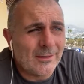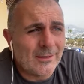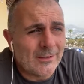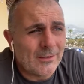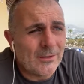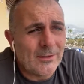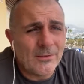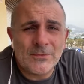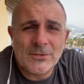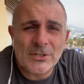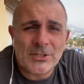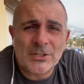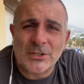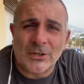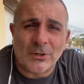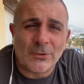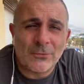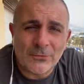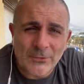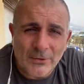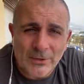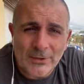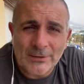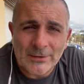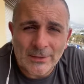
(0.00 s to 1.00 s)
You've just got to
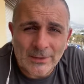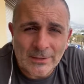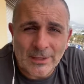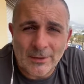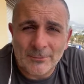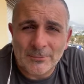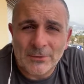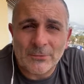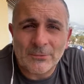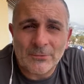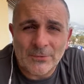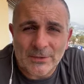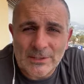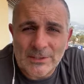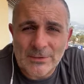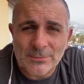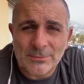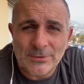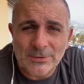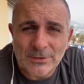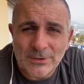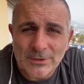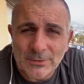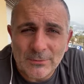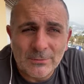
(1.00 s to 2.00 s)
find the club that fits
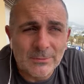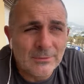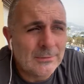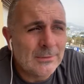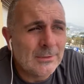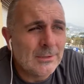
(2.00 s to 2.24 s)
with you.